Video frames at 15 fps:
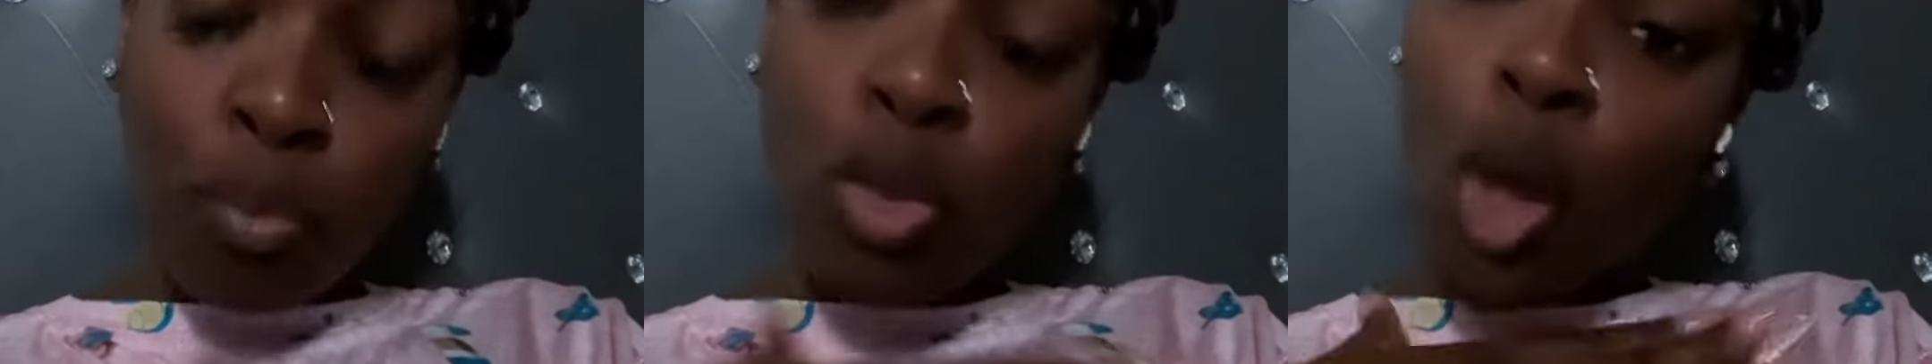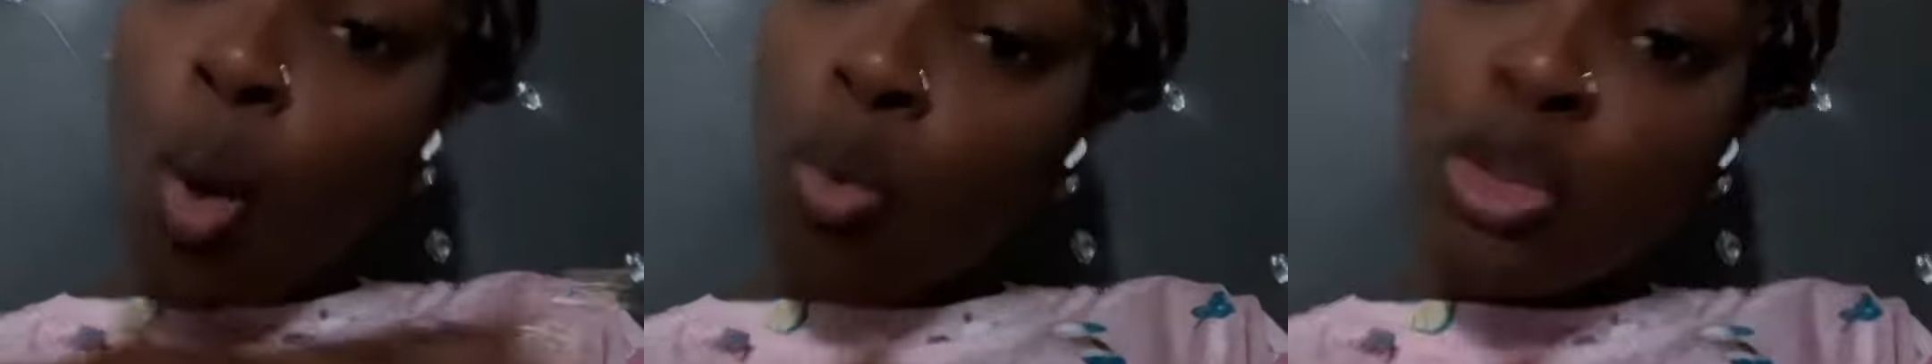
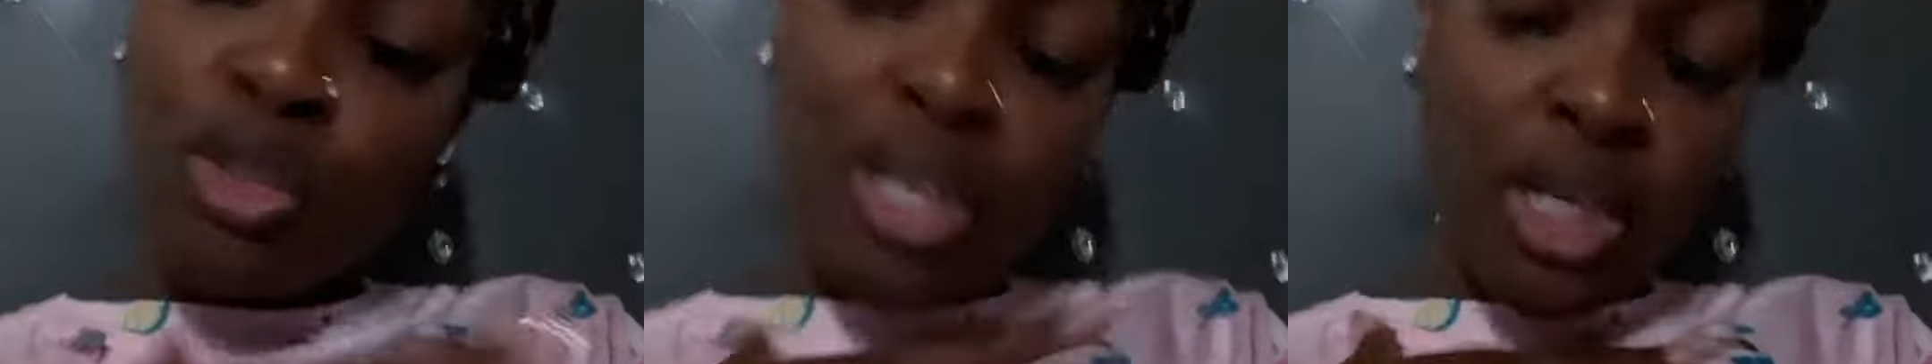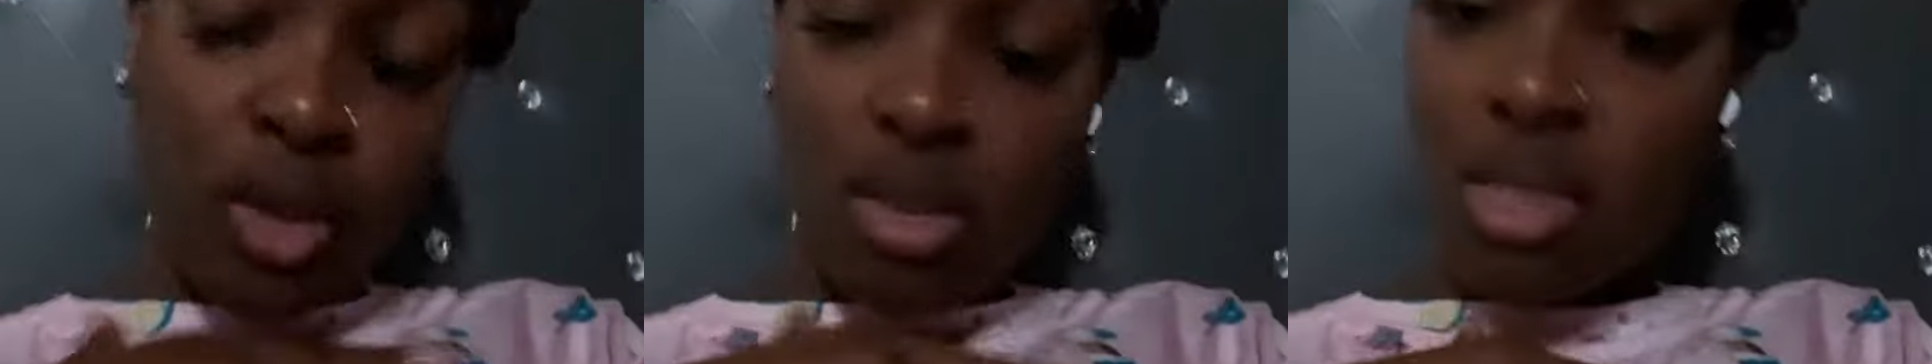Know what
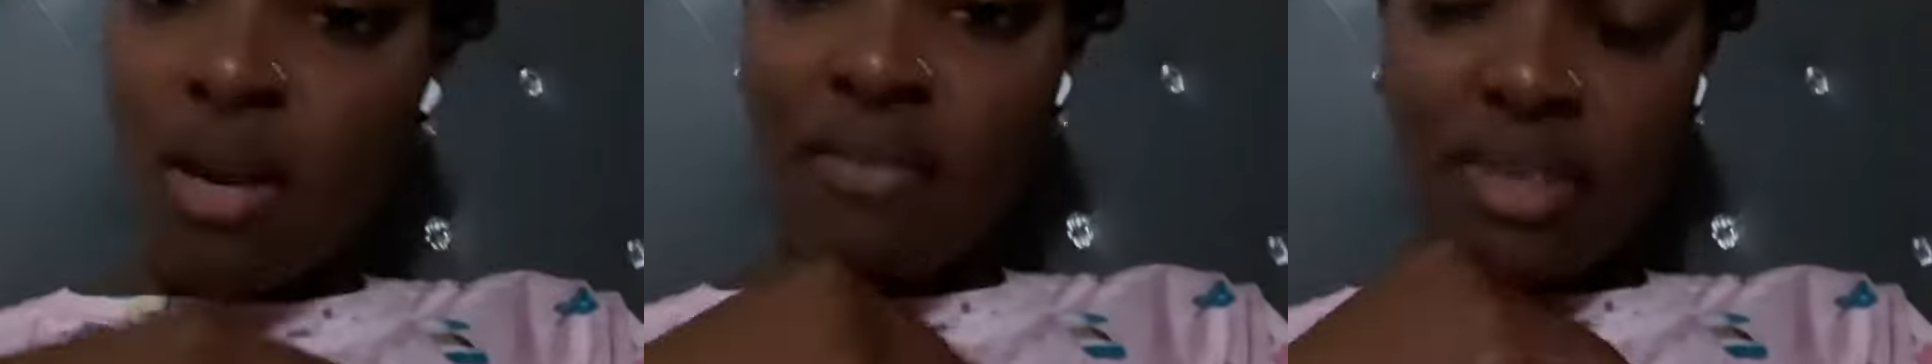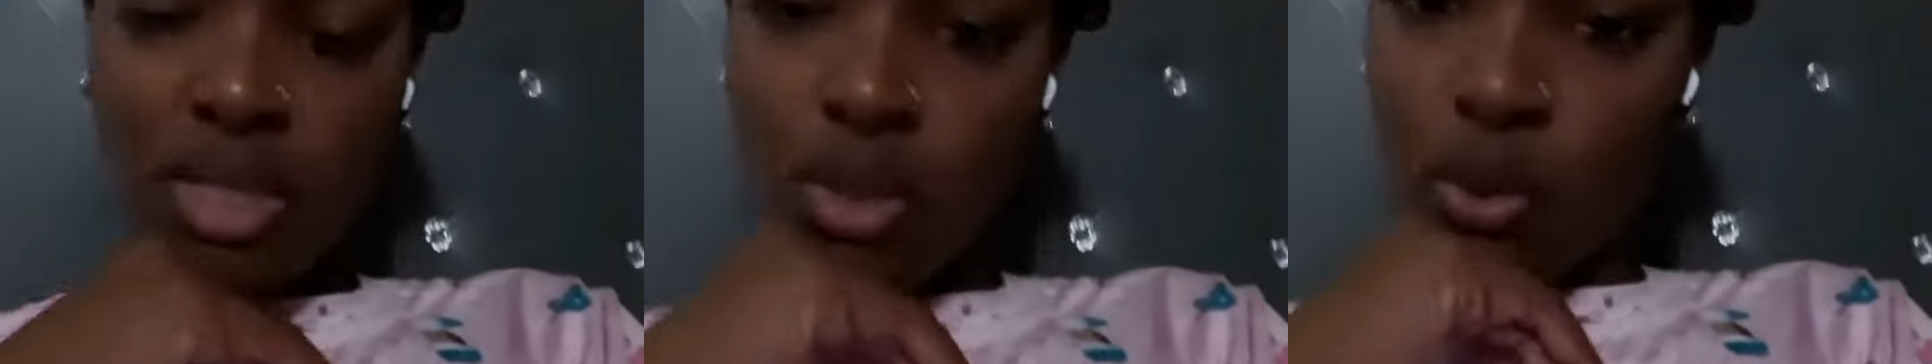you're getting
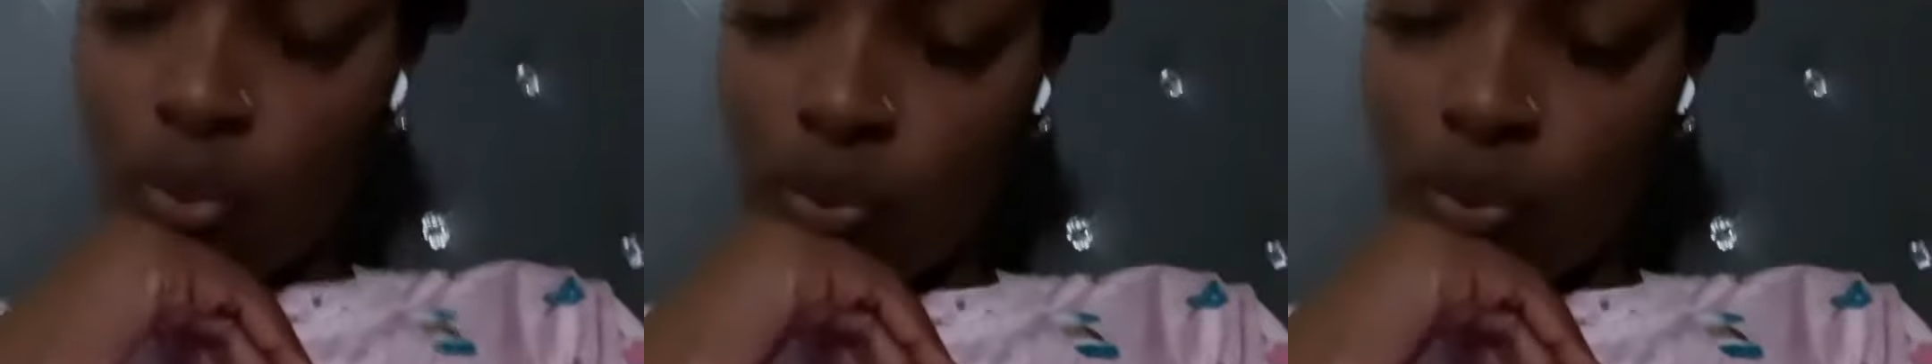yourself into.